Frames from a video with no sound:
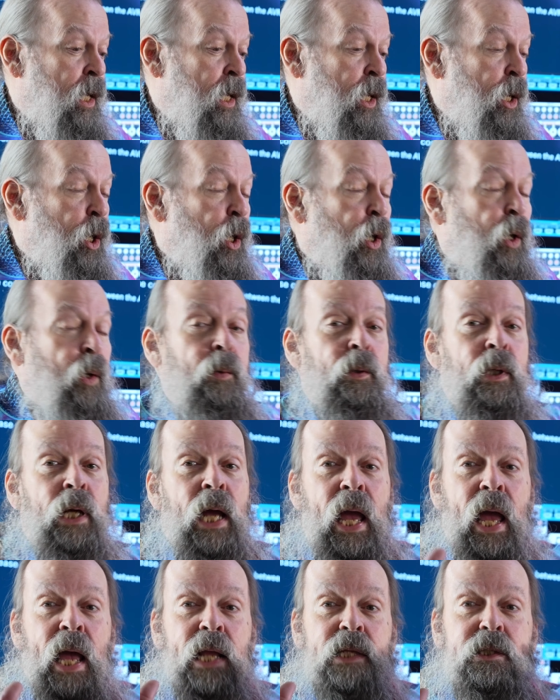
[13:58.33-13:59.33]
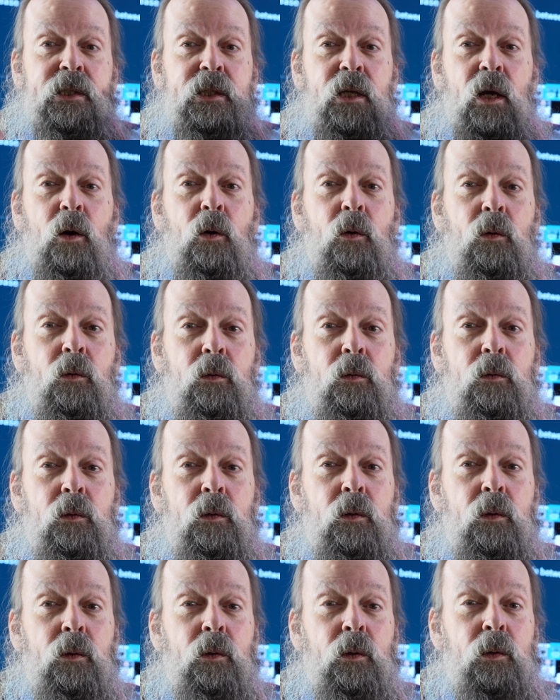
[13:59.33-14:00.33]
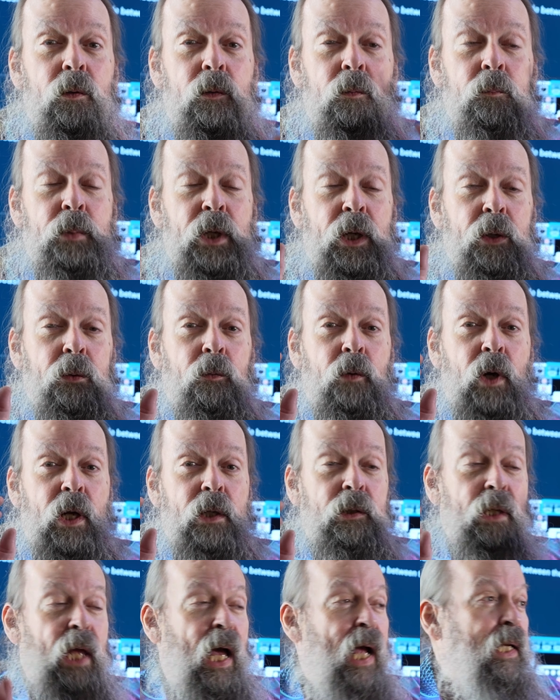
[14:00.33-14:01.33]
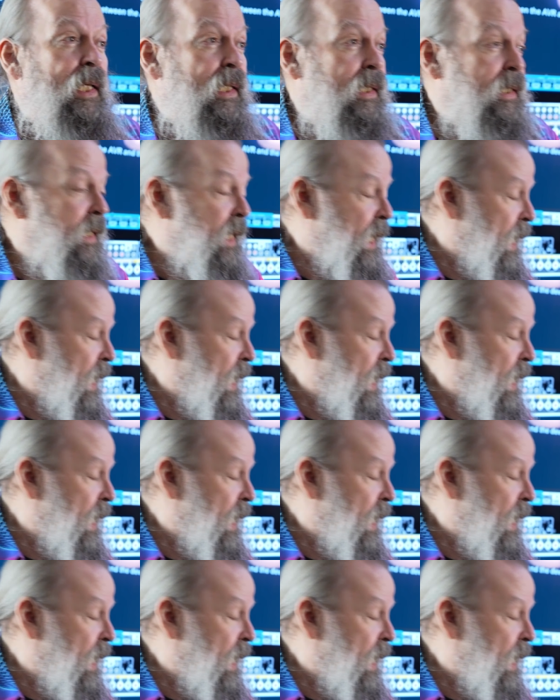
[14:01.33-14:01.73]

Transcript: But what Linus said was that the one cables